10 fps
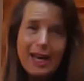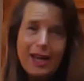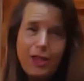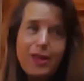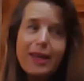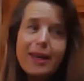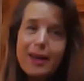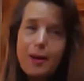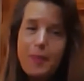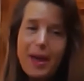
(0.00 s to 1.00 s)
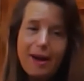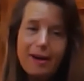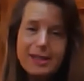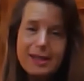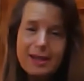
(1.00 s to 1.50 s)
thinking
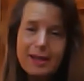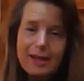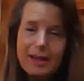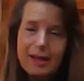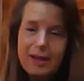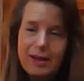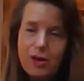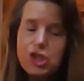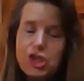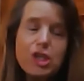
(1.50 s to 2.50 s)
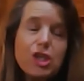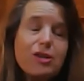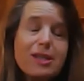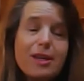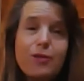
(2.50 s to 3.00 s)
about not judging
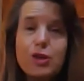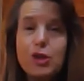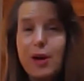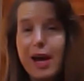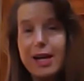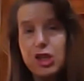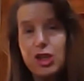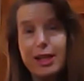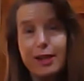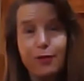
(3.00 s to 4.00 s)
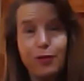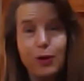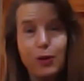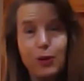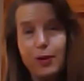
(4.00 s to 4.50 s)
yourself too harshly if
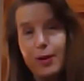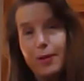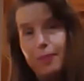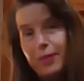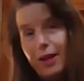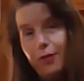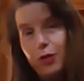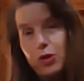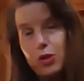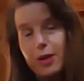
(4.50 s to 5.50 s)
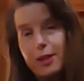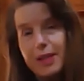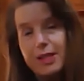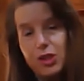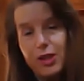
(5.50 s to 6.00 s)
you're doing the
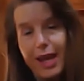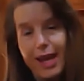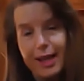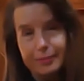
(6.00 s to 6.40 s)
best you can.